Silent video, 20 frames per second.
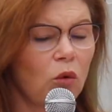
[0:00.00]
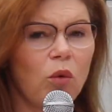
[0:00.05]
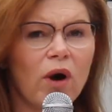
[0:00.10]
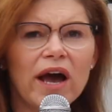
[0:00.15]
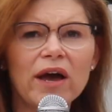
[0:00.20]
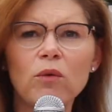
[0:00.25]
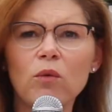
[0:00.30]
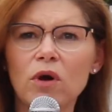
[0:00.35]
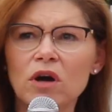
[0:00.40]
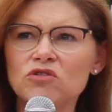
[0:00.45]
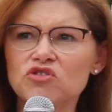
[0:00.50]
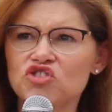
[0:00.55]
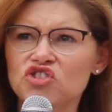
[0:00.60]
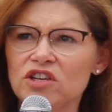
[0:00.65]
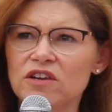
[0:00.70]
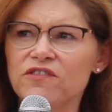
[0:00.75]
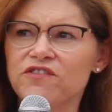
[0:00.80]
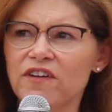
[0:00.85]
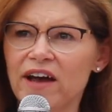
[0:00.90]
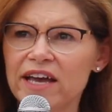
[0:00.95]
Why won't
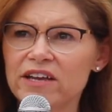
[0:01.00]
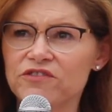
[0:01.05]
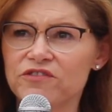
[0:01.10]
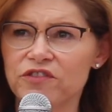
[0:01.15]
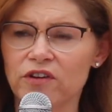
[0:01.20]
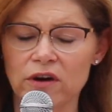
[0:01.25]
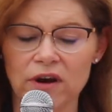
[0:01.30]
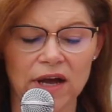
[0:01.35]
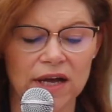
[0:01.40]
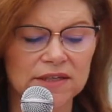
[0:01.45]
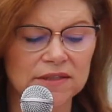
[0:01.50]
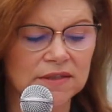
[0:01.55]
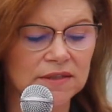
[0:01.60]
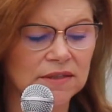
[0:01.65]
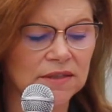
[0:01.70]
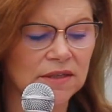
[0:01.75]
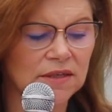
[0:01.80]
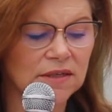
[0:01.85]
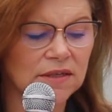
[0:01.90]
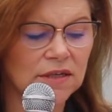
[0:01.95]
she fight for
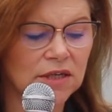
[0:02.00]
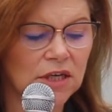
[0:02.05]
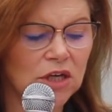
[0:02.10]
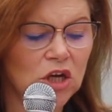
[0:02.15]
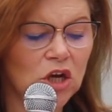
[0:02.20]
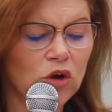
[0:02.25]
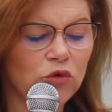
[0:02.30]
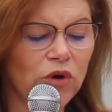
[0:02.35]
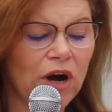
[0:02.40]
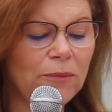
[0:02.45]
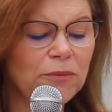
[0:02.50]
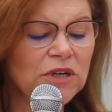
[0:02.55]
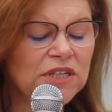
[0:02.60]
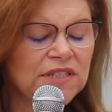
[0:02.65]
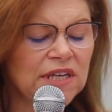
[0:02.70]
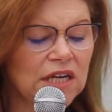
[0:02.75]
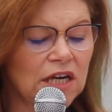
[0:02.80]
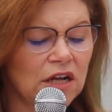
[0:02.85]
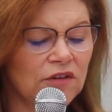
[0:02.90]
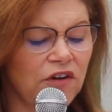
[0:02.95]
us?
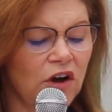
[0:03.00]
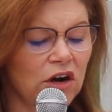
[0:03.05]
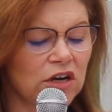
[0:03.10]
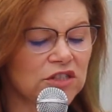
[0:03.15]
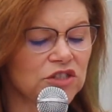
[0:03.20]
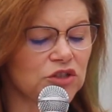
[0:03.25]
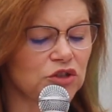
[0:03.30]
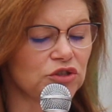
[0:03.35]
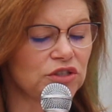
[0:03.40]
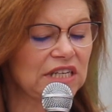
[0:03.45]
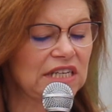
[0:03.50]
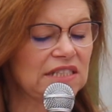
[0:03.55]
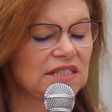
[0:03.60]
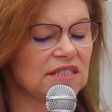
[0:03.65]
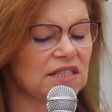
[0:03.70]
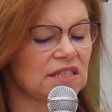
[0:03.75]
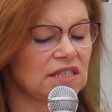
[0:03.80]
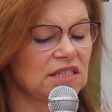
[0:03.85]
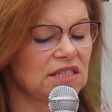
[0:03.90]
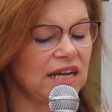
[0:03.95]
Representative Hartzler
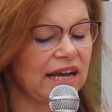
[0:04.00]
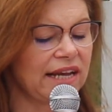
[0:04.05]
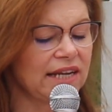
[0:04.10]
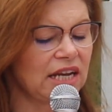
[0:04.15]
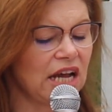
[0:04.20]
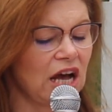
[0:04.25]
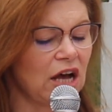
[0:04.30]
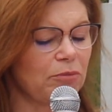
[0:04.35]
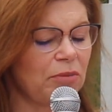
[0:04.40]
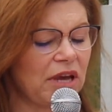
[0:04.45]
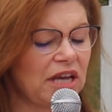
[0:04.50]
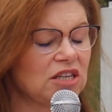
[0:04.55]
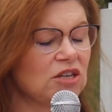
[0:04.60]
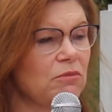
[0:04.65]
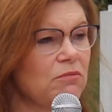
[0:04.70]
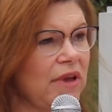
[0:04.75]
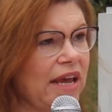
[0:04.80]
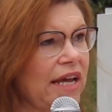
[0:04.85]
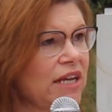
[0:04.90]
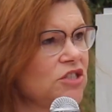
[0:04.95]
needs to stand up
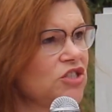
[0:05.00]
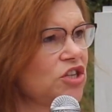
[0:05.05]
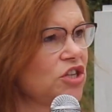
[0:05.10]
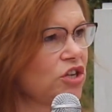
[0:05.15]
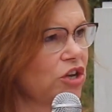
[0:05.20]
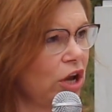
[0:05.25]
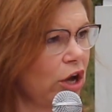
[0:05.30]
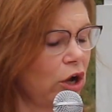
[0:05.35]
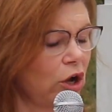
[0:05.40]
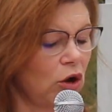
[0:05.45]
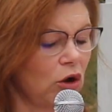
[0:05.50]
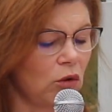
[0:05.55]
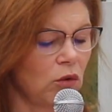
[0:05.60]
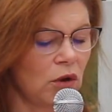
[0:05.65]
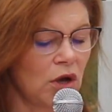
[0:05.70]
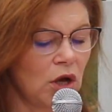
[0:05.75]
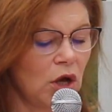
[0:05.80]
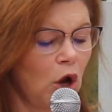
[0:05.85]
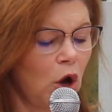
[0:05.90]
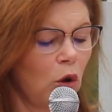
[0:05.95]
and demand to
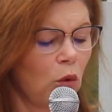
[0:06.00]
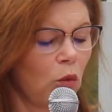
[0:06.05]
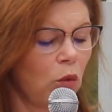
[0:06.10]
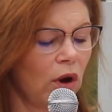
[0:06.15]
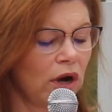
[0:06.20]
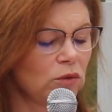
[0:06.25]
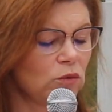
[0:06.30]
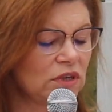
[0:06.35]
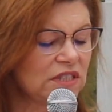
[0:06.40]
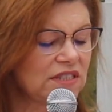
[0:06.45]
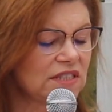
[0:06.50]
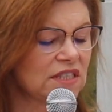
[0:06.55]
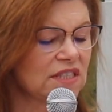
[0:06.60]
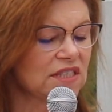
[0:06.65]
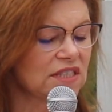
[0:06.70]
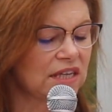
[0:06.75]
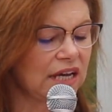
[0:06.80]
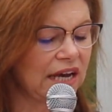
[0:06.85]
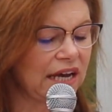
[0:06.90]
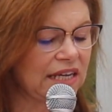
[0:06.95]
know what was
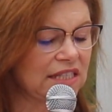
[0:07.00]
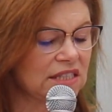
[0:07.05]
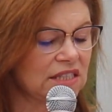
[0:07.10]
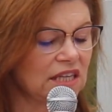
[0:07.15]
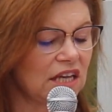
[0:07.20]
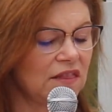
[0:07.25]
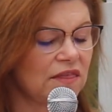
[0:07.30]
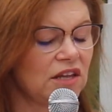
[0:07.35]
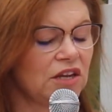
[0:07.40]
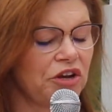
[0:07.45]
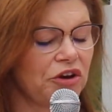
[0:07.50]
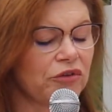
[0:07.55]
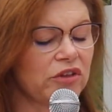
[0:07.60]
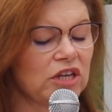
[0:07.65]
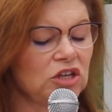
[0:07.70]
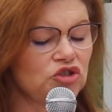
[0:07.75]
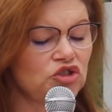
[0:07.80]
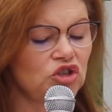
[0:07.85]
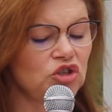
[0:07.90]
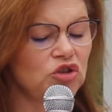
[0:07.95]
discussed in the
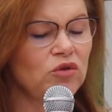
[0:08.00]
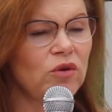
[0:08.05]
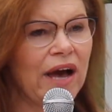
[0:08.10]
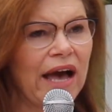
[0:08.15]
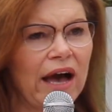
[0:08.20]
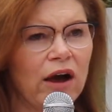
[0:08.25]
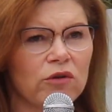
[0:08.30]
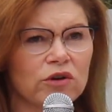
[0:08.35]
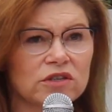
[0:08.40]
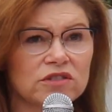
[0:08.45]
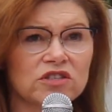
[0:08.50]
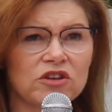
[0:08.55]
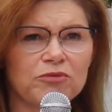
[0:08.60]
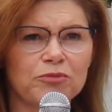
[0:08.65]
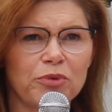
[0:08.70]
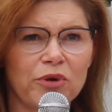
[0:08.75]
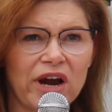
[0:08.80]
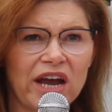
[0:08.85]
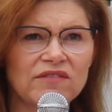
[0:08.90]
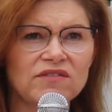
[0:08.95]
nearly 2 hours
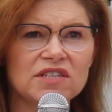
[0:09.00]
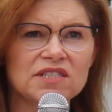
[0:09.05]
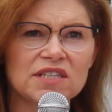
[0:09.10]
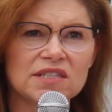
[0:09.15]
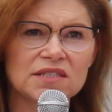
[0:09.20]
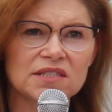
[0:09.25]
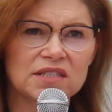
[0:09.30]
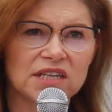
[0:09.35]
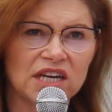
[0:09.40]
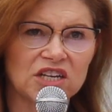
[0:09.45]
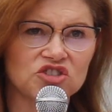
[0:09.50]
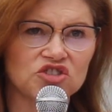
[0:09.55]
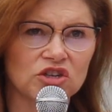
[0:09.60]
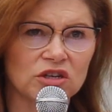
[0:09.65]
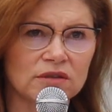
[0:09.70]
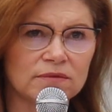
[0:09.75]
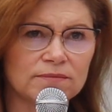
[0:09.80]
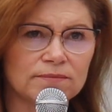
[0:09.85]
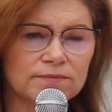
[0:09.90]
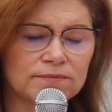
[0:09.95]
of private
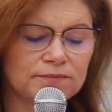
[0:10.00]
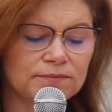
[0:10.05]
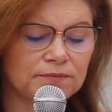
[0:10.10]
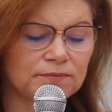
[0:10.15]
discussion.